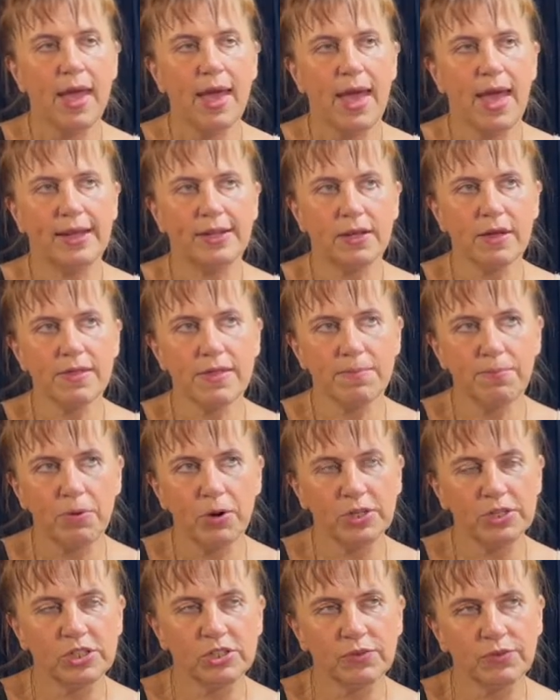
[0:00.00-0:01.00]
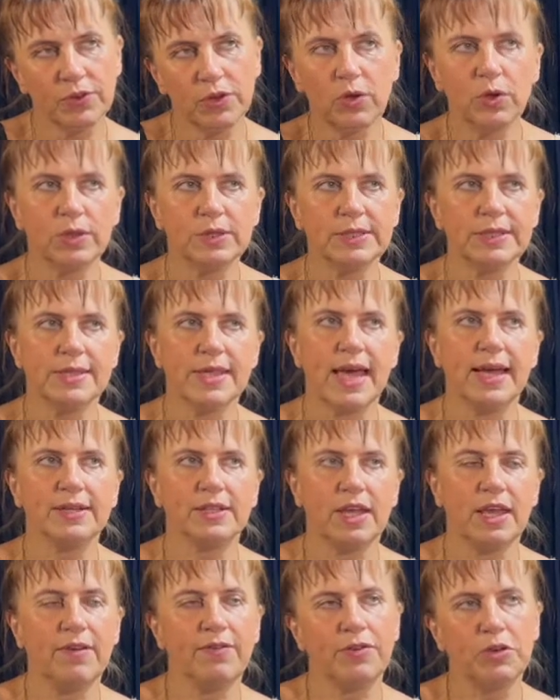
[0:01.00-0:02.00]
Another point of view is that
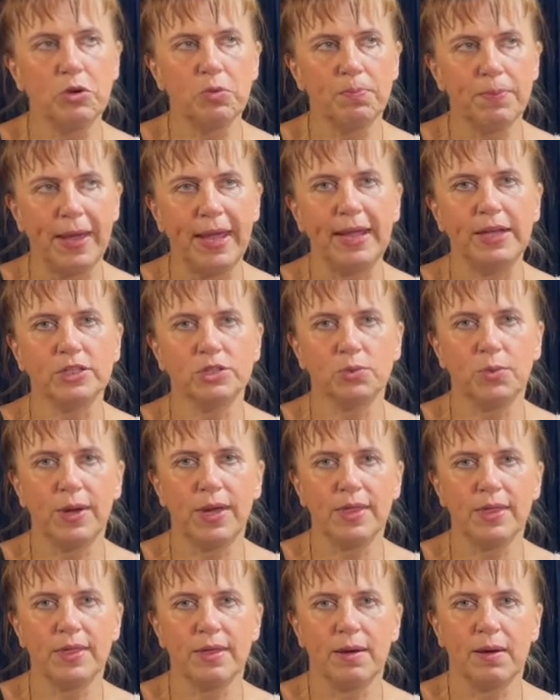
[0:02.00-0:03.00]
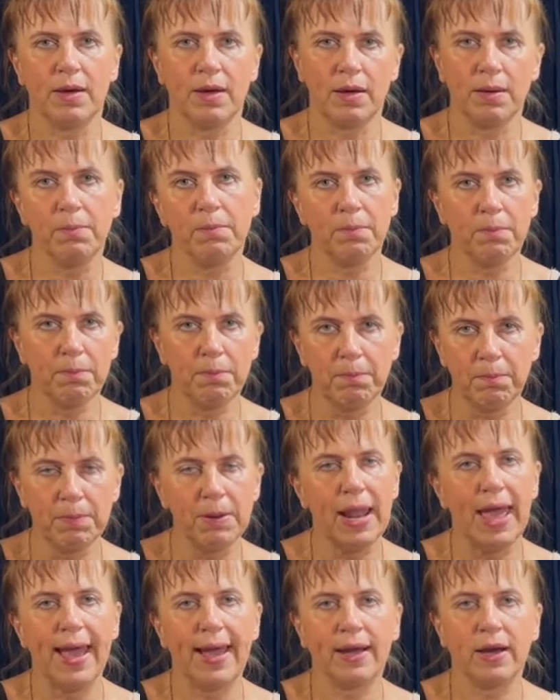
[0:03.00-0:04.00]
if you paint with
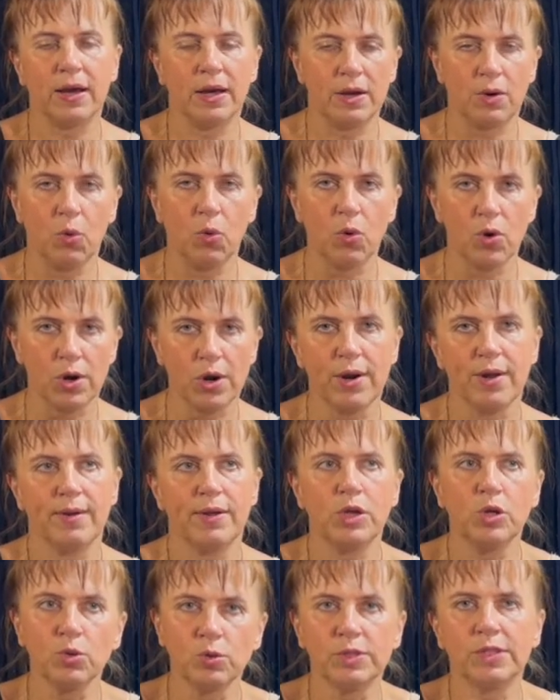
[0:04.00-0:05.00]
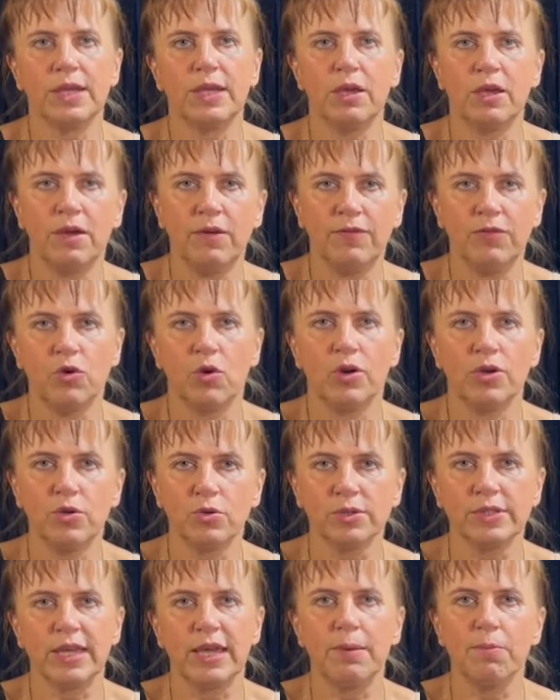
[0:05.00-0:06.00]
black, or if you are
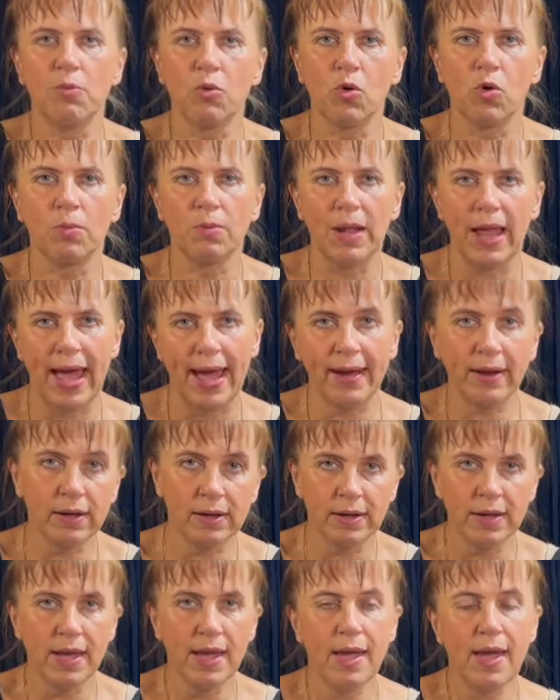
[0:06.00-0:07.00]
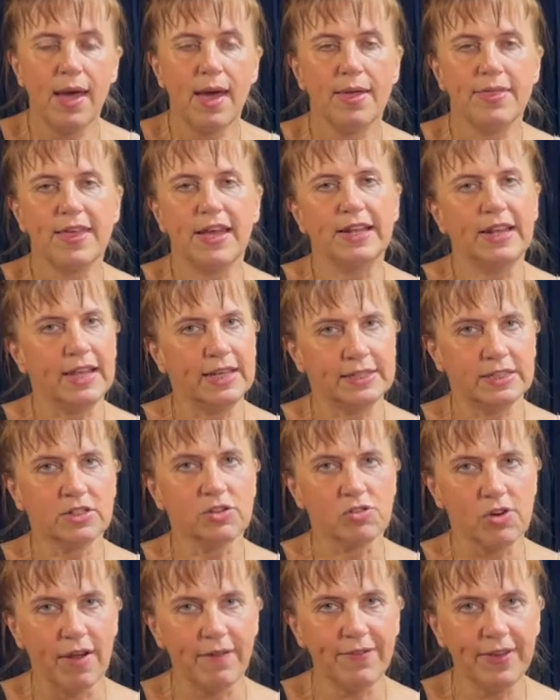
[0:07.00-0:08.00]
using more black, then it's
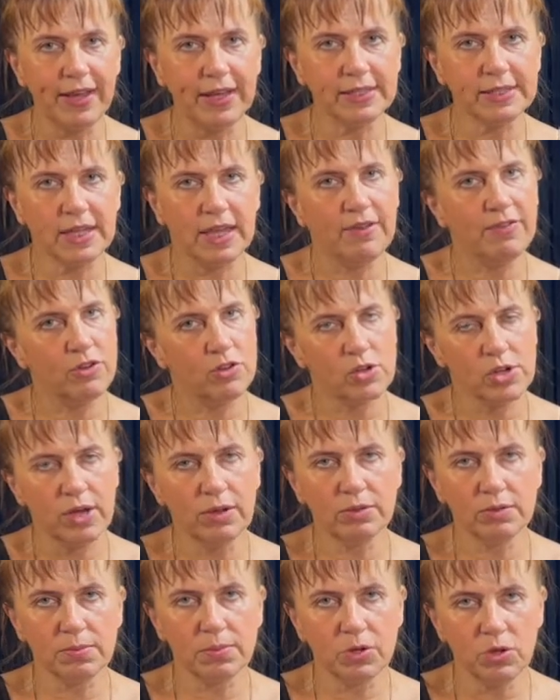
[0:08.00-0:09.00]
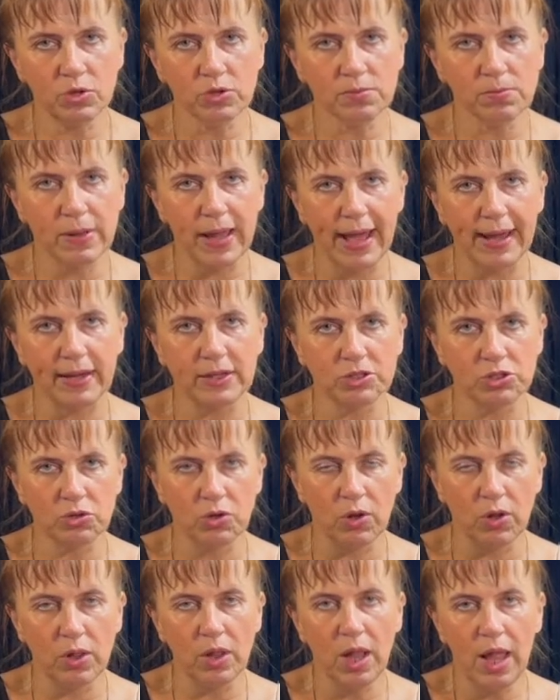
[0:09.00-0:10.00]
graphics. If you don't use black at
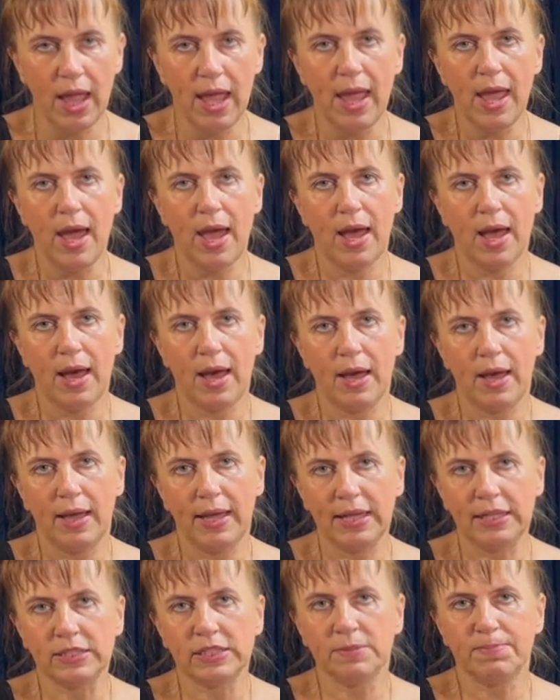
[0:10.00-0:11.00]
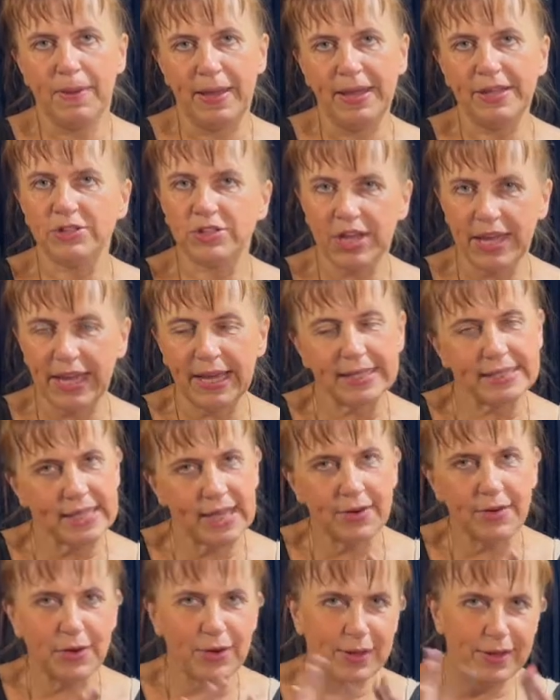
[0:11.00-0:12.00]
all, it's painting.
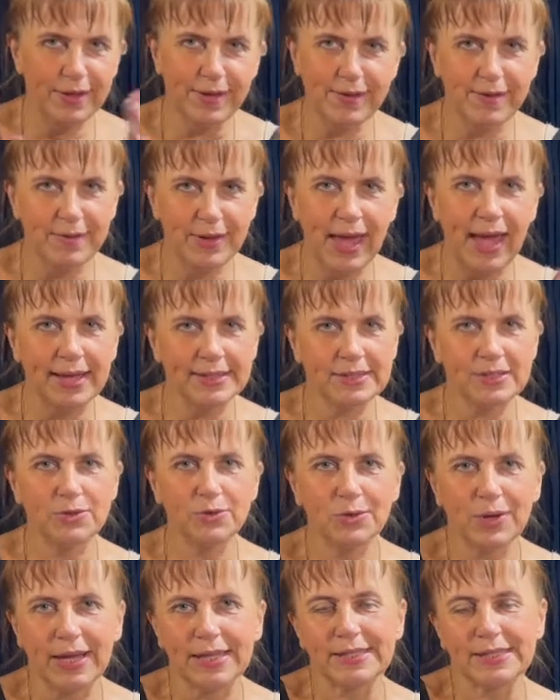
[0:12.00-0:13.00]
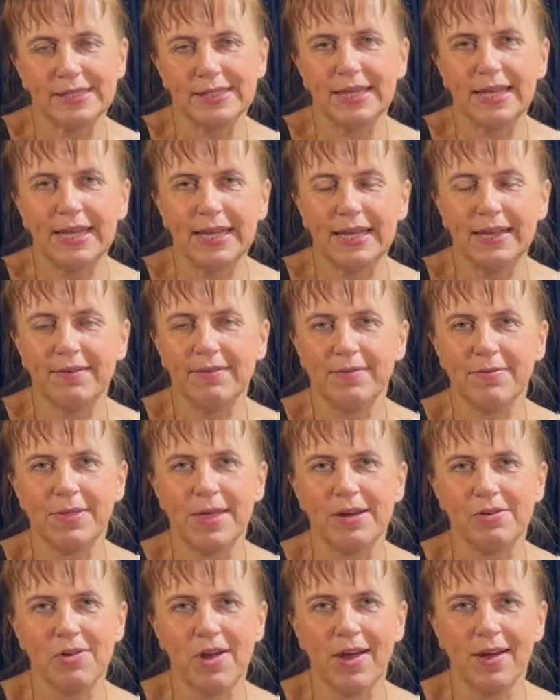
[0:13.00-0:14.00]
So as you can see,
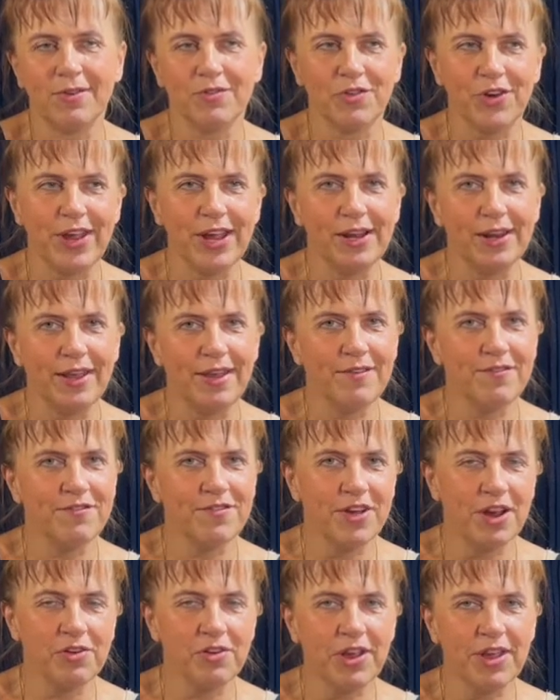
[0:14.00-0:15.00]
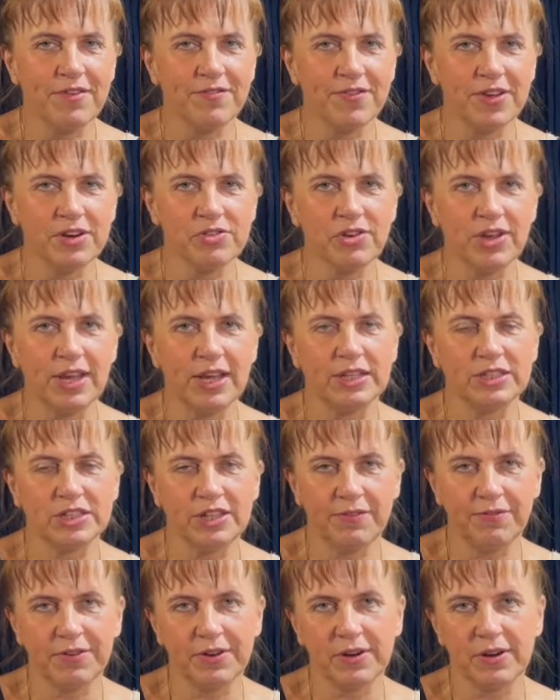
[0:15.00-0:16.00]
there are really very, very
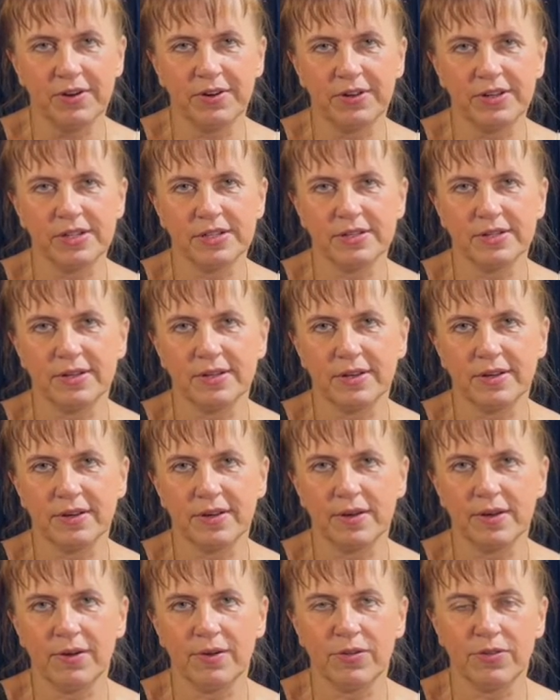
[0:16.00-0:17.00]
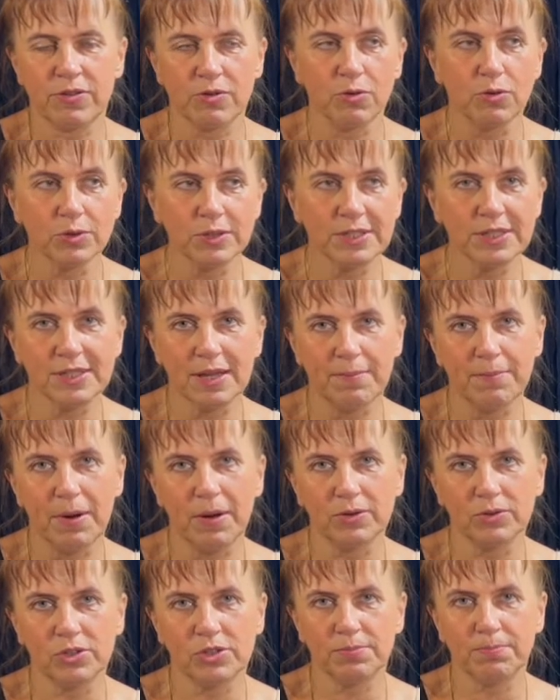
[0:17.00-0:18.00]
different thoughts
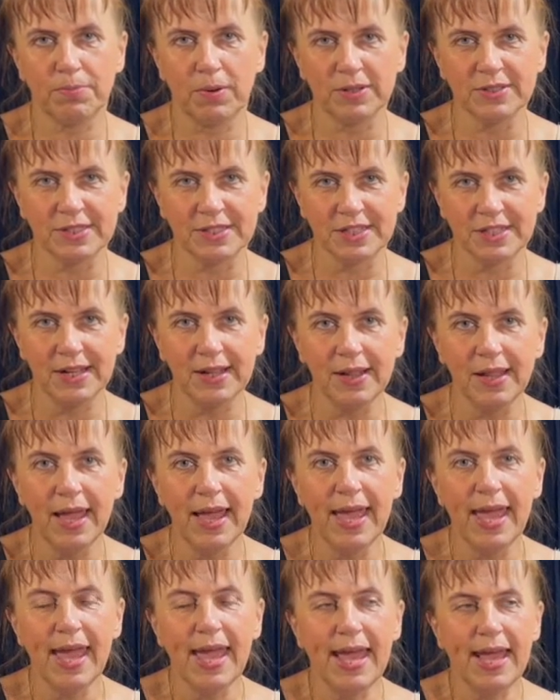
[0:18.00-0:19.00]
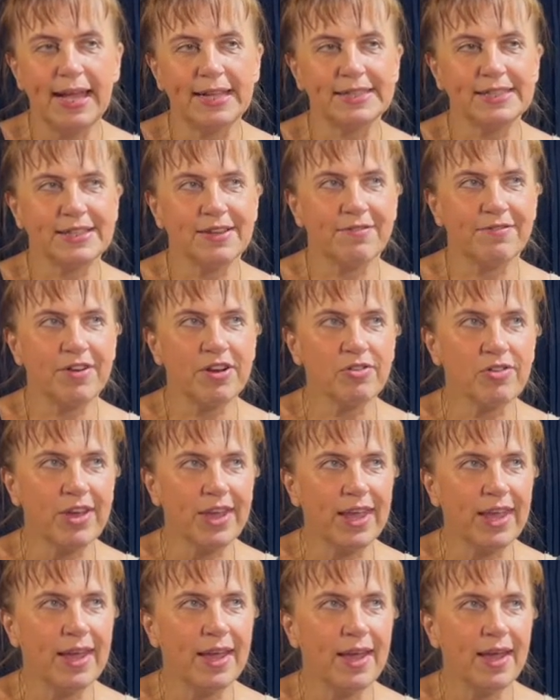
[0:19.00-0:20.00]
about pastel. It's a
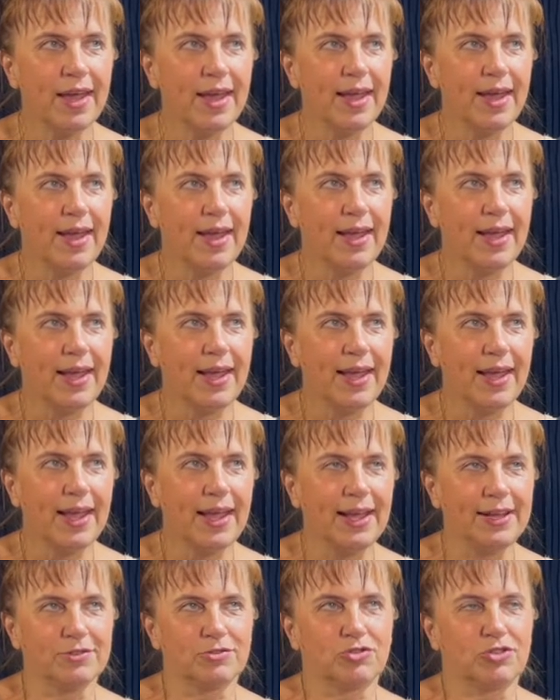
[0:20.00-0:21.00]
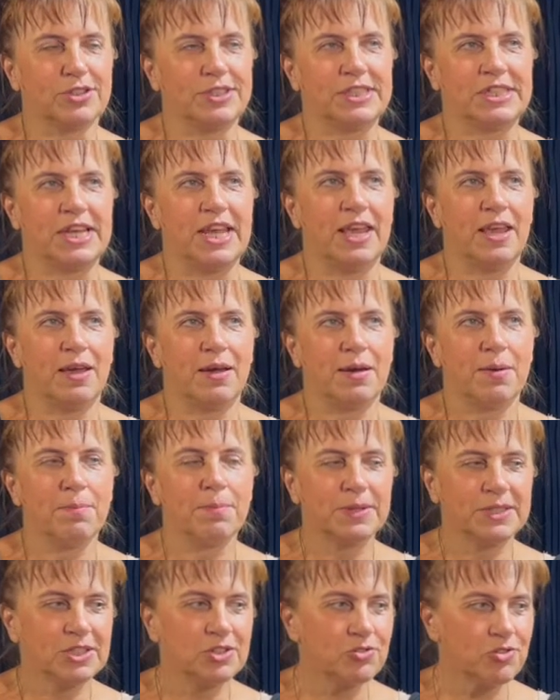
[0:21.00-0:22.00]
very interesting
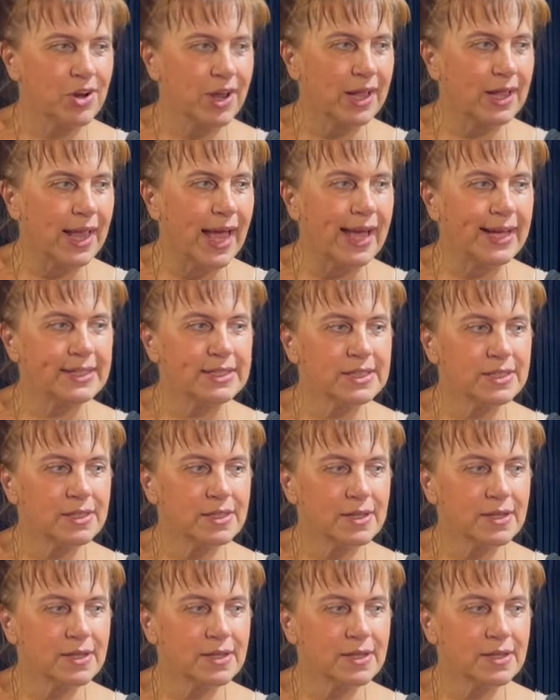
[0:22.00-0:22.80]
material, and